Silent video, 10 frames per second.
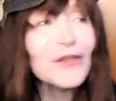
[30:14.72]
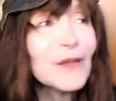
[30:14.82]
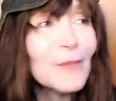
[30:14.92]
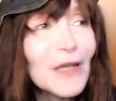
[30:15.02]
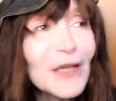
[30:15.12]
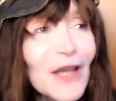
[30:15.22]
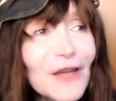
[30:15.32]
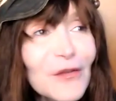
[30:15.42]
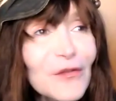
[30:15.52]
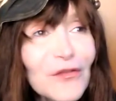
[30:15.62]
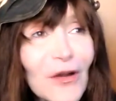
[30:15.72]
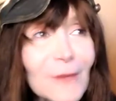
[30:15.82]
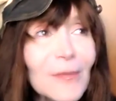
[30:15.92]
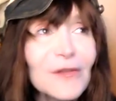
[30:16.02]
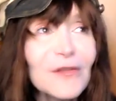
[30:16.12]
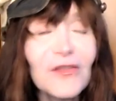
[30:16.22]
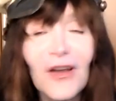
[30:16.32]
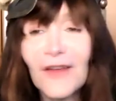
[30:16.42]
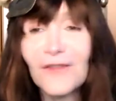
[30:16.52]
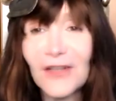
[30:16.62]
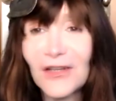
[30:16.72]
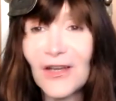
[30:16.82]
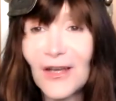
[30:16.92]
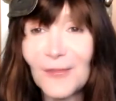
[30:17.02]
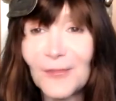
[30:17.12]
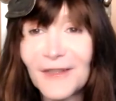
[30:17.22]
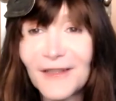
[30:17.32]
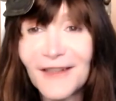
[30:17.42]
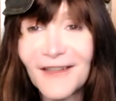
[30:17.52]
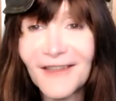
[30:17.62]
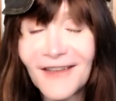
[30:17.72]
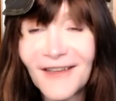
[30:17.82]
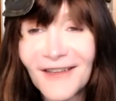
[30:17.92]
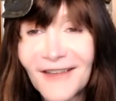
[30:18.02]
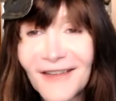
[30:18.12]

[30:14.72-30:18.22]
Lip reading: used to be like the Starbucks coffee cup in the...